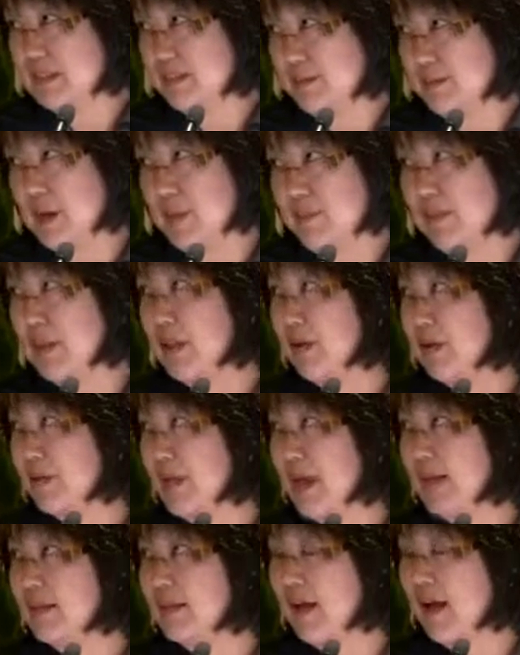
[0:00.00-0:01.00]
Right below
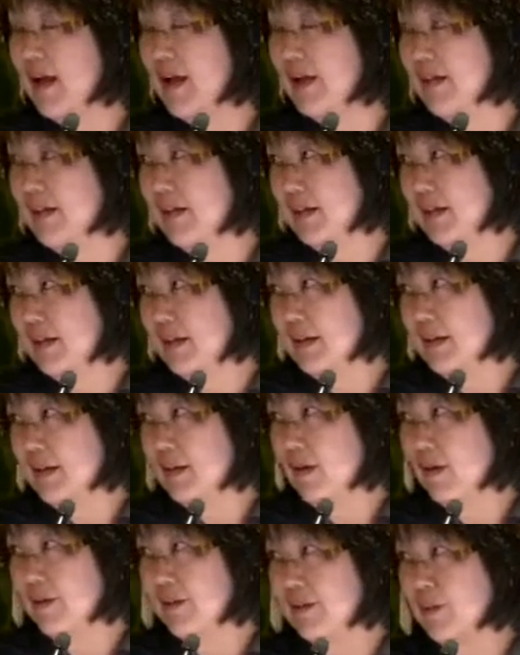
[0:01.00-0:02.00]
that line
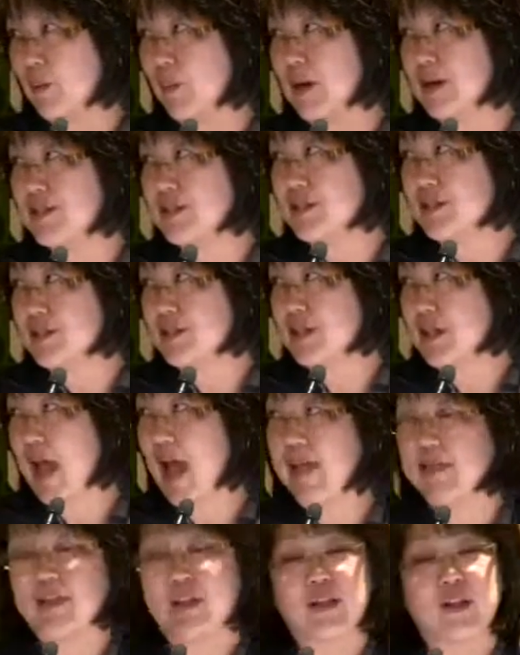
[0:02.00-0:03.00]
are the questions
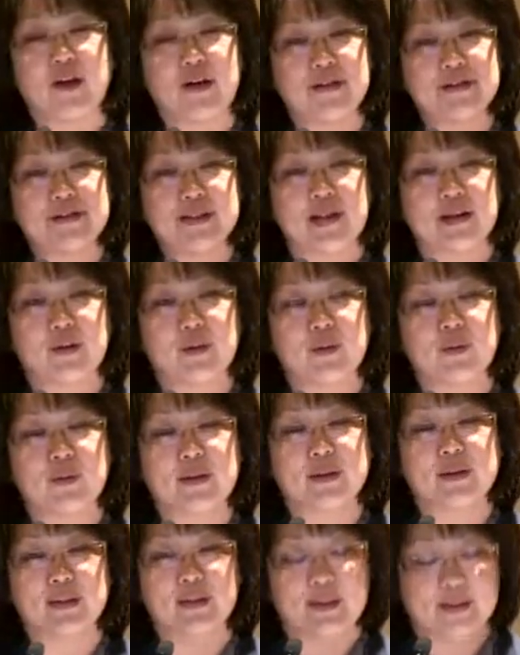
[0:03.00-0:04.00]
and the laws that go
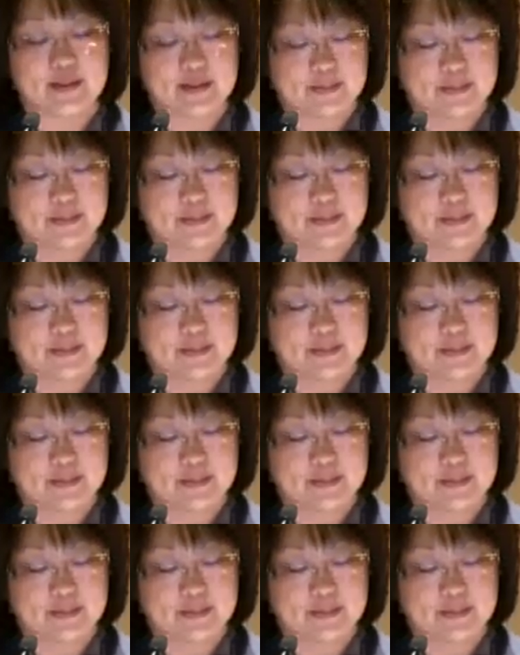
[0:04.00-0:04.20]
with it.